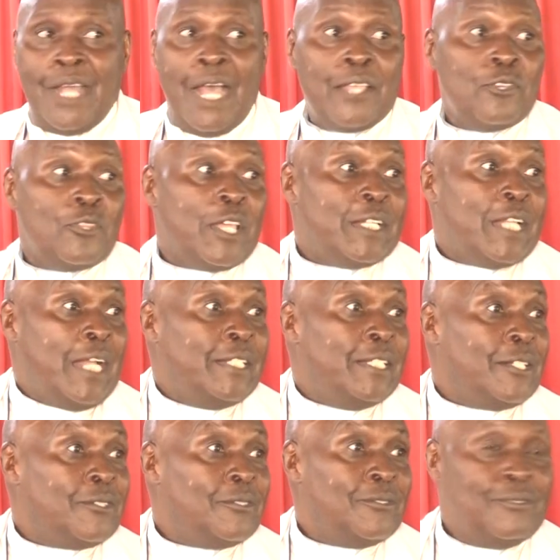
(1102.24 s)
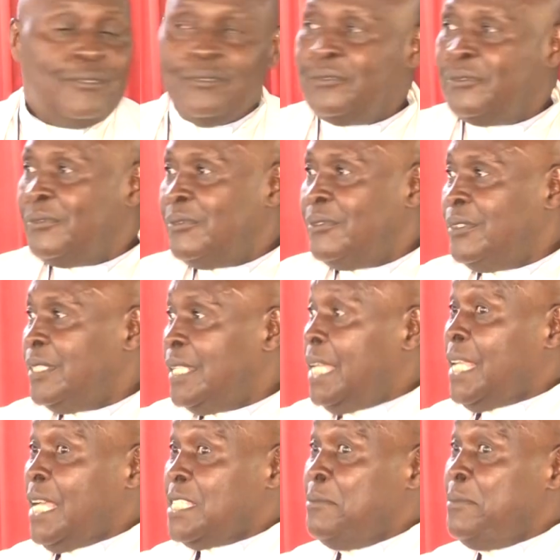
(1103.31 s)
Are you the Daniel?
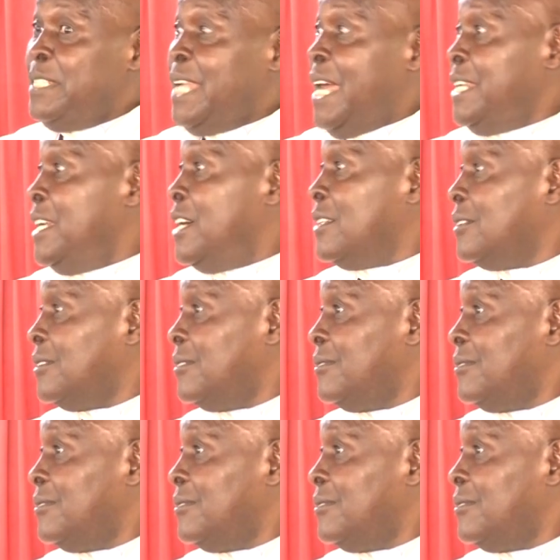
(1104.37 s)
Let us be Daniel.